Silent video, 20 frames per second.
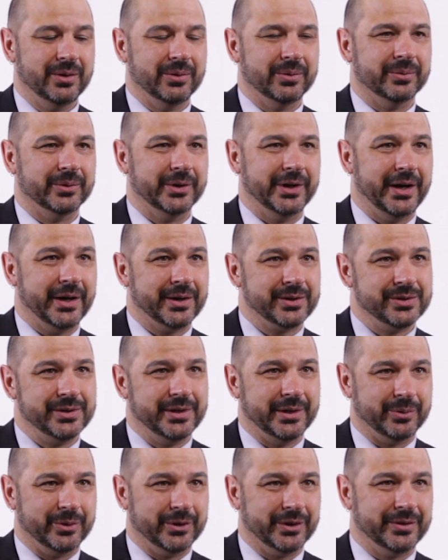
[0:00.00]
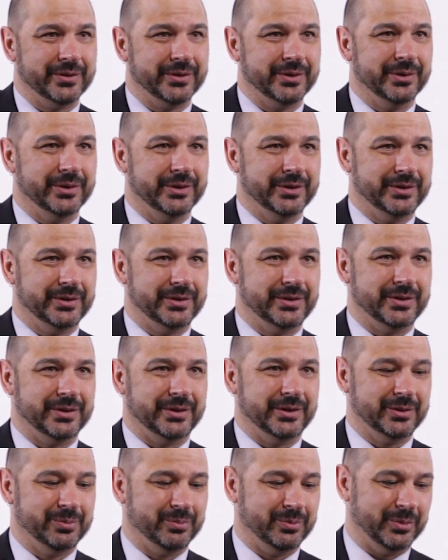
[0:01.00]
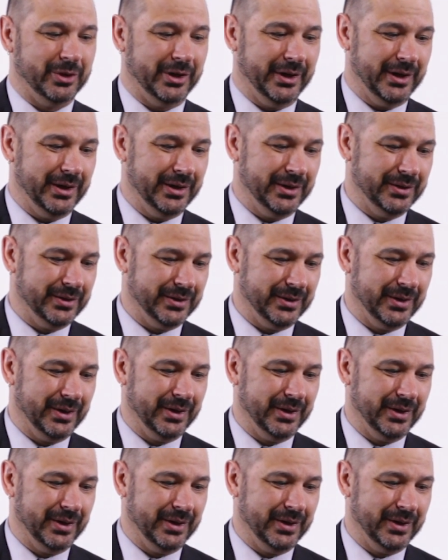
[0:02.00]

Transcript: what actor network theorists explained